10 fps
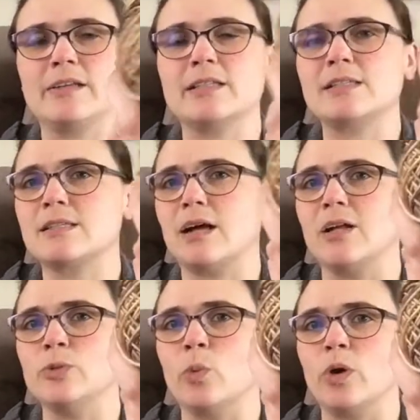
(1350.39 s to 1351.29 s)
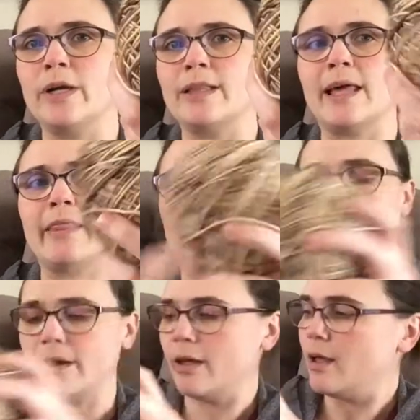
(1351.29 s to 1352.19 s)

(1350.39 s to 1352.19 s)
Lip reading: This is called Worn Leather.